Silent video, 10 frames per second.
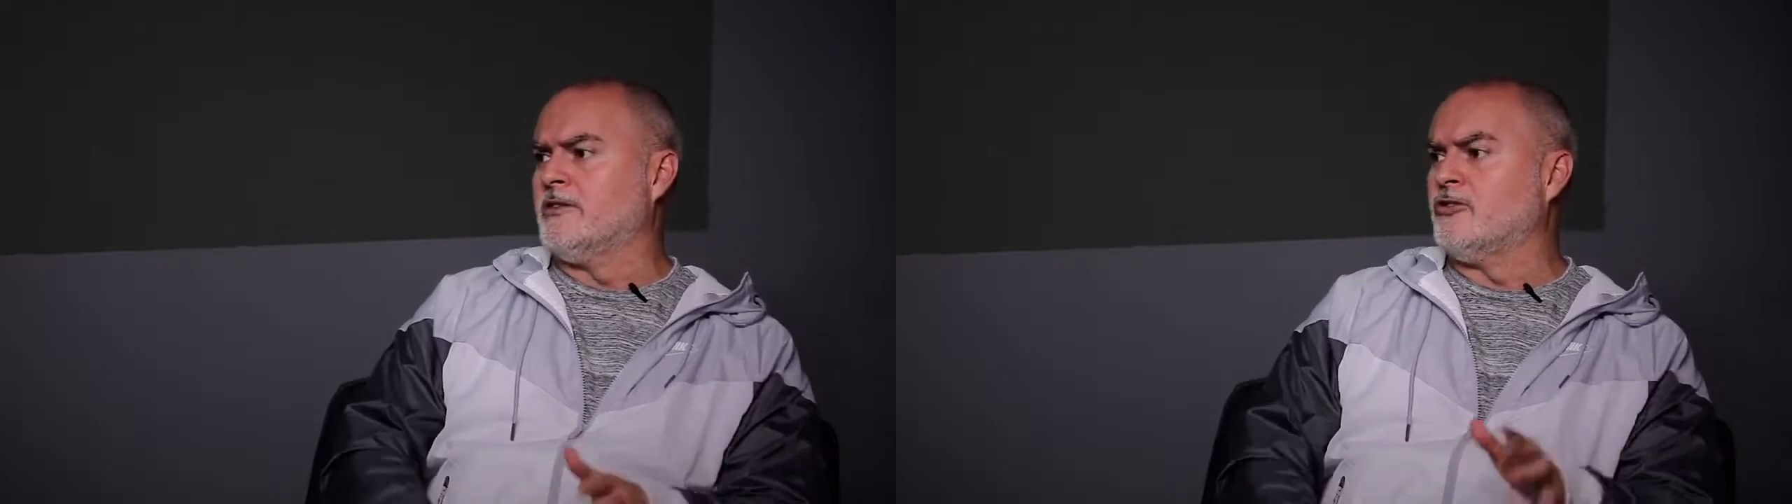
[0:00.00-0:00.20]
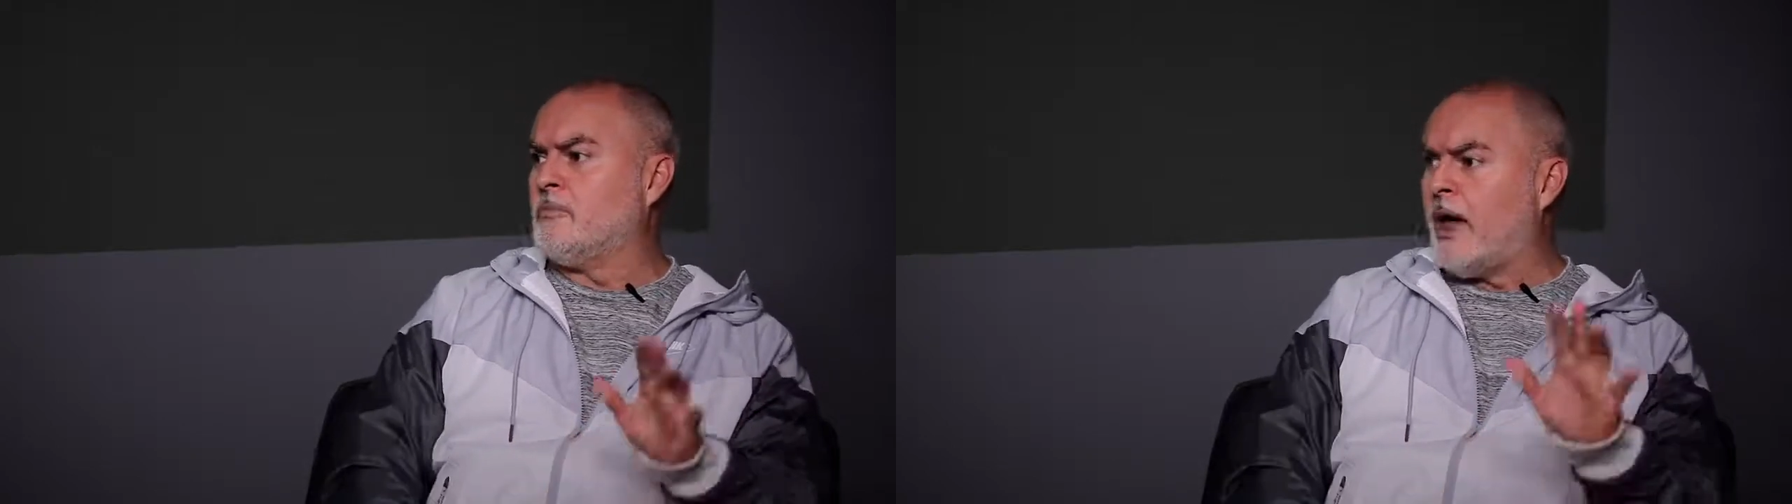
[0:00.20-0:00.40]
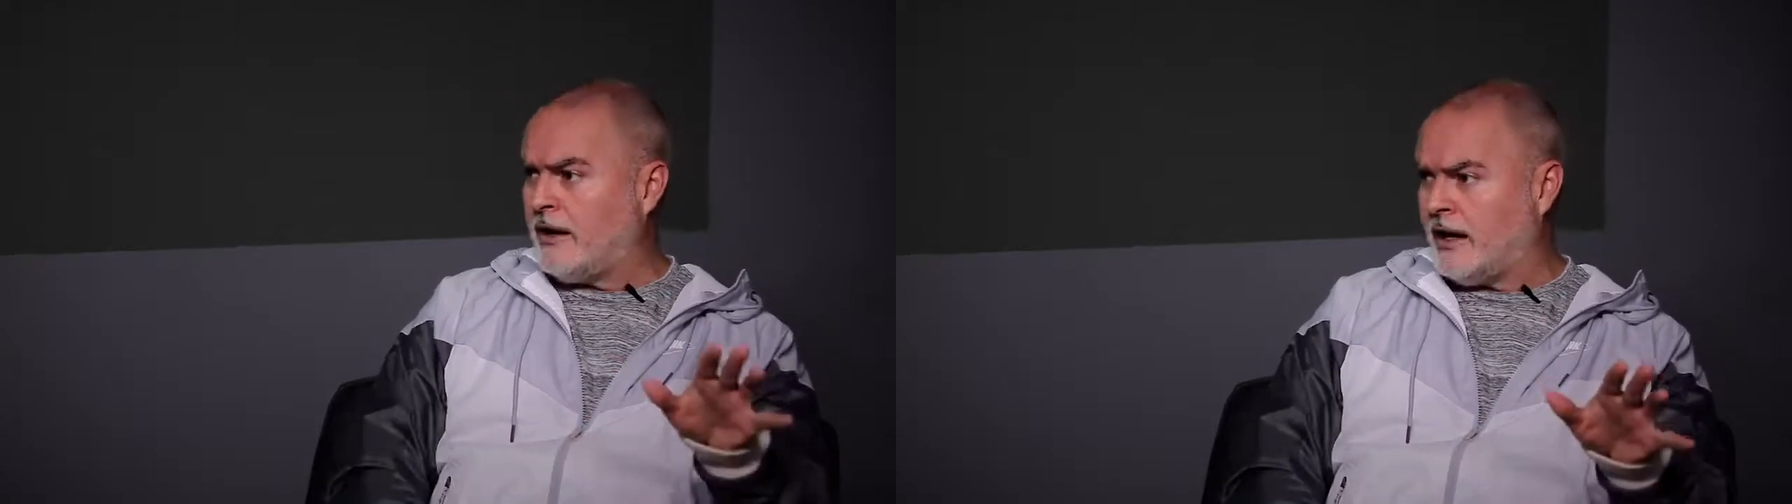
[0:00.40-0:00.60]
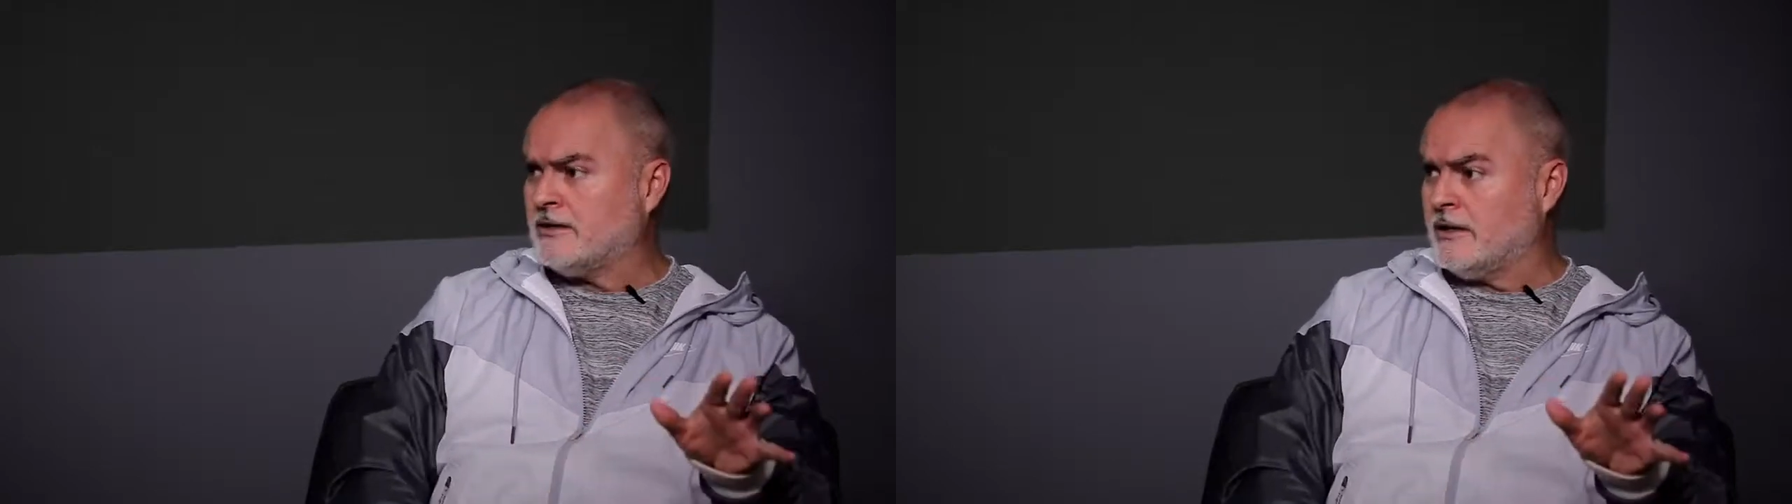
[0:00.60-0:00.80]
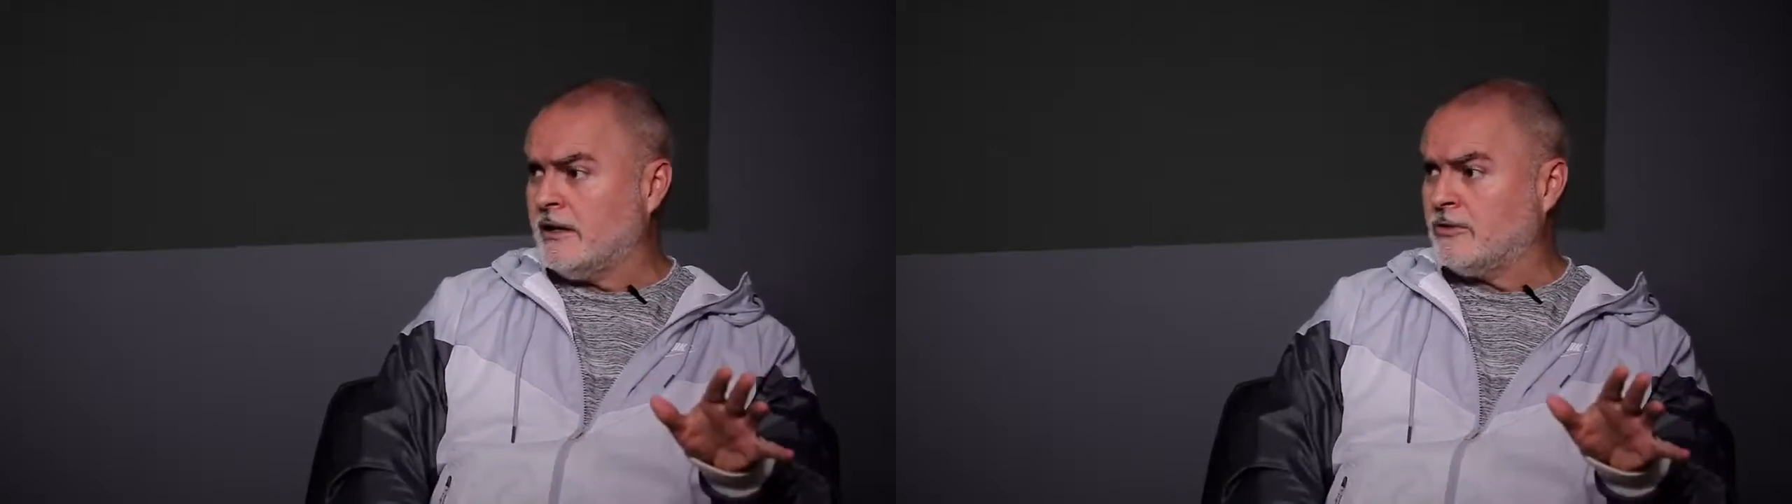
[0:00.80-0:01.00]
and Japan
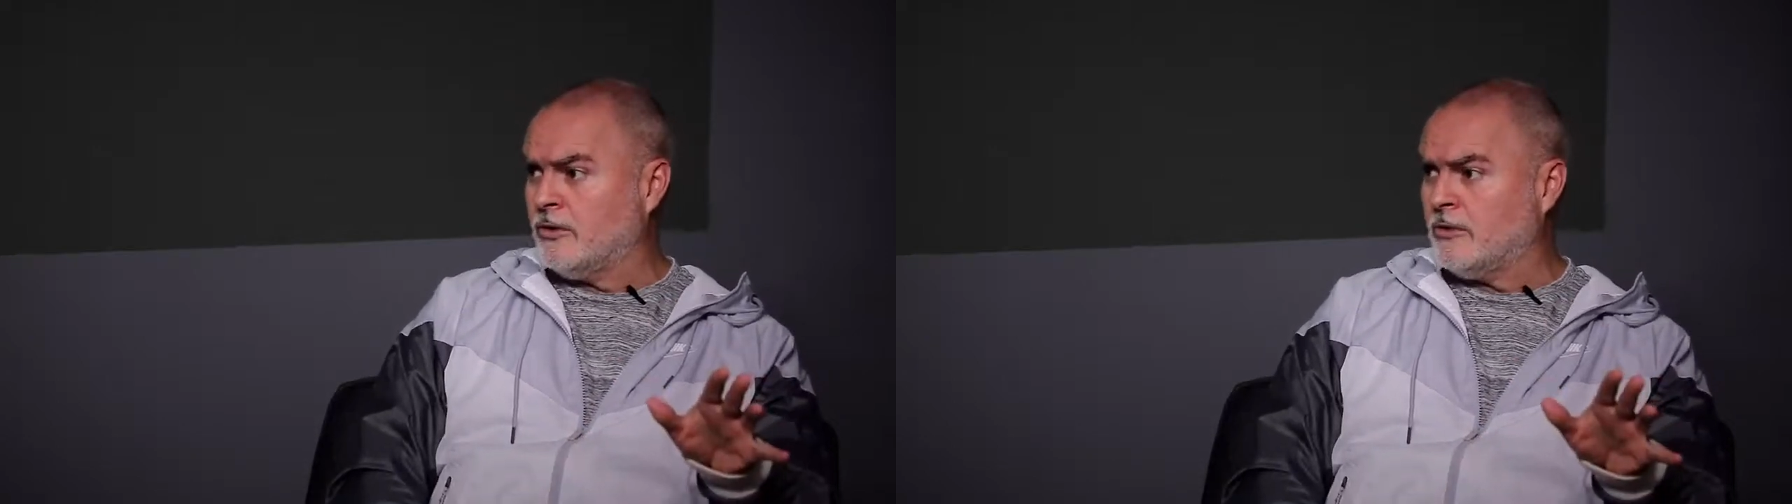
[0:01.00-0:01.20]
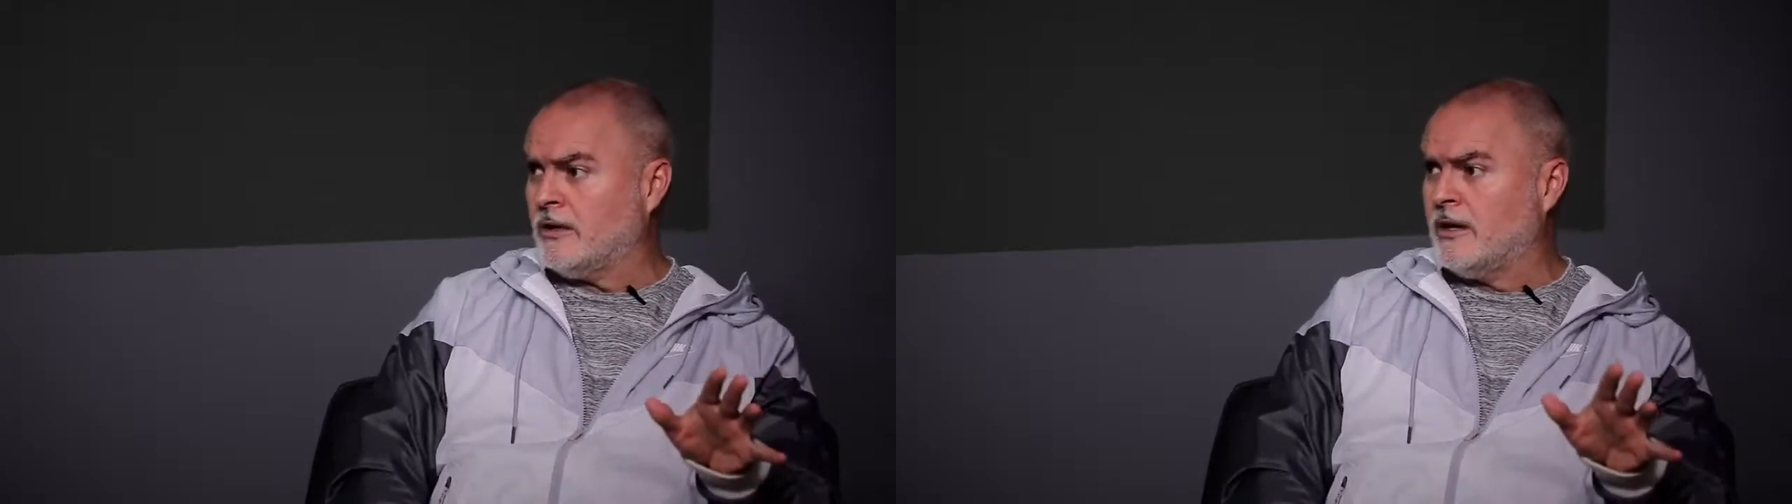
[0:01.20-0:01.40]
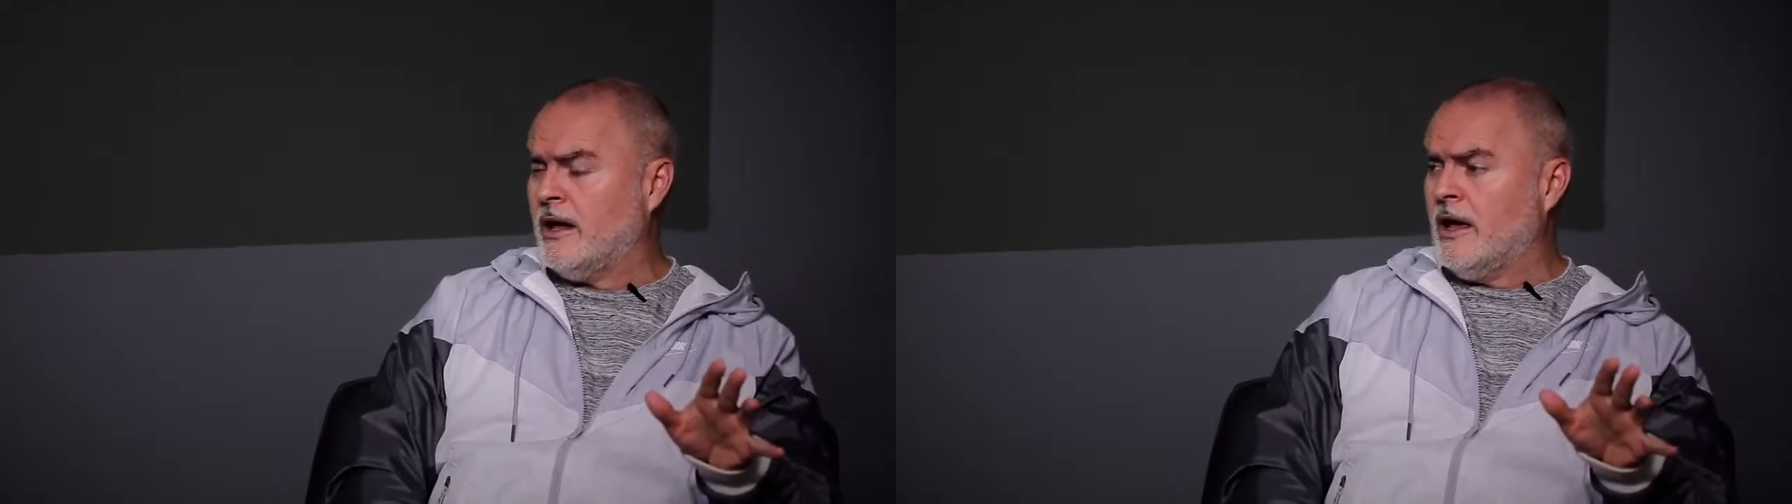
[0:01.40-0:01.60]
has their tournament.